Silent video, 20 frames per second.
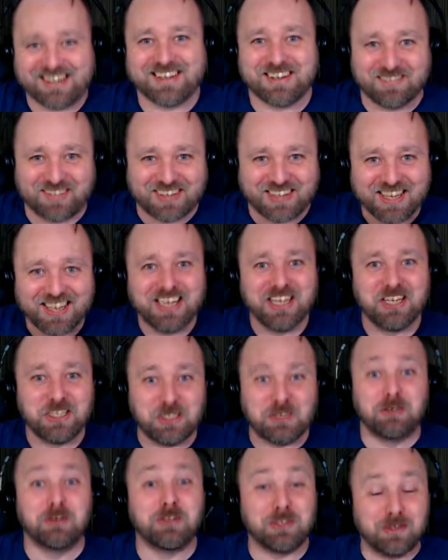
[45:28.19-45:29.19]
I mean,
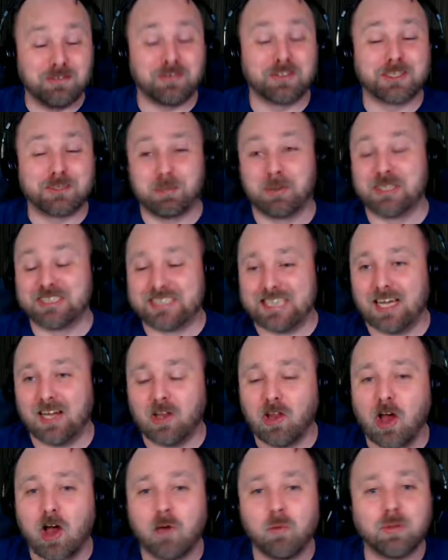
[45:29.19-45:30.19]
you've experienced that a
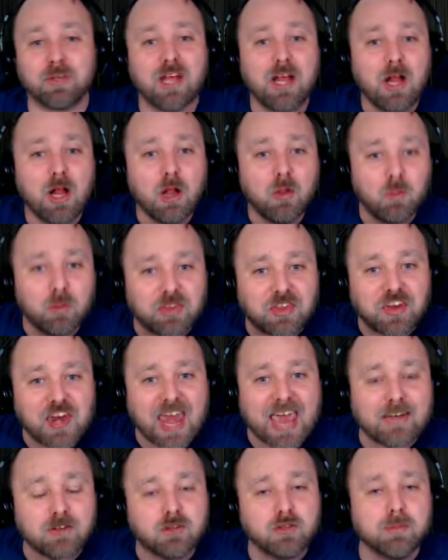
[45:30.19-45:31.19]
lot. With the
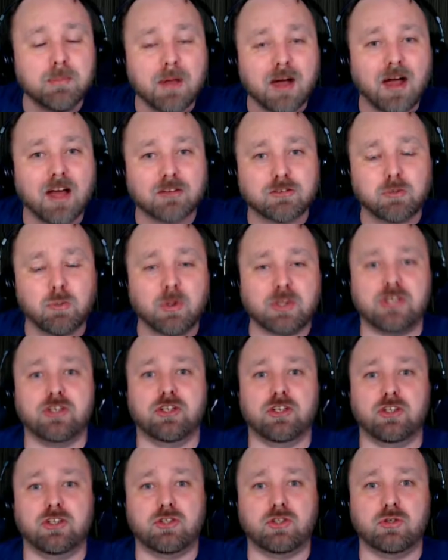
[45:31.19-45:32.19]
Net Dumas, what you
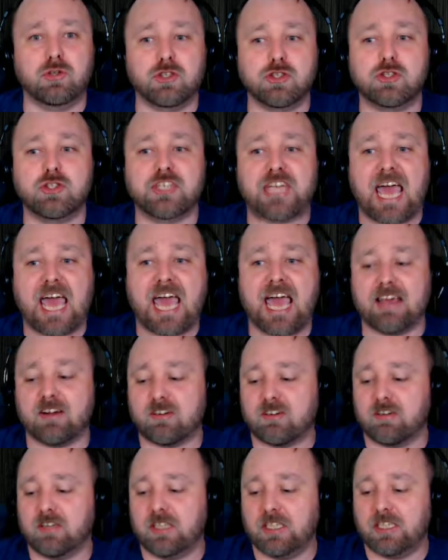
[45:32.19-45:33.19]
could do, you could
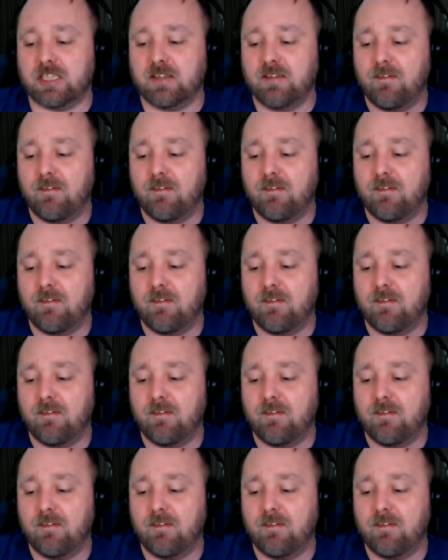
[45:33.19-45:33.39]
actually,